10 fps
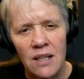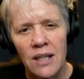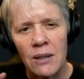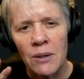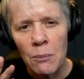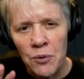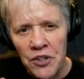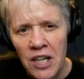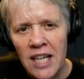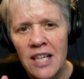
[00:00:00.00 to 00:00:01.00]
Like, what I'm
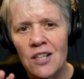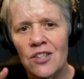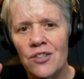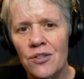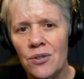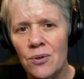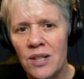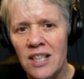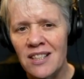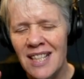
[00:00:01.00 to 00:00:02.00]
trying to do
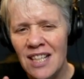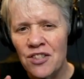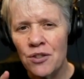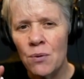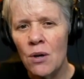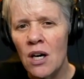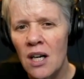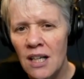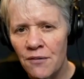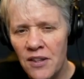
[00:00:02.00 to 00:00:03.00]
is get you
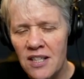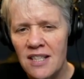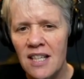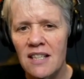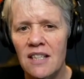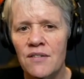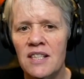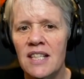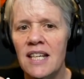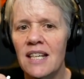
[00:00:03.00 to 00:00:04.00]
off the scent of
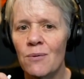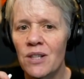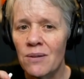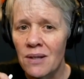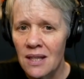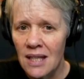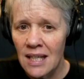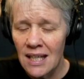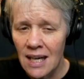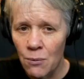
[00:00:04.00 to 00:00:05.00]
saying what you
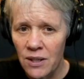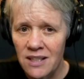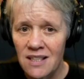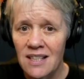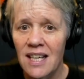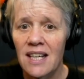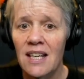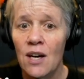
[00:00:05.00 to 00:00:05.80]
think I want to say,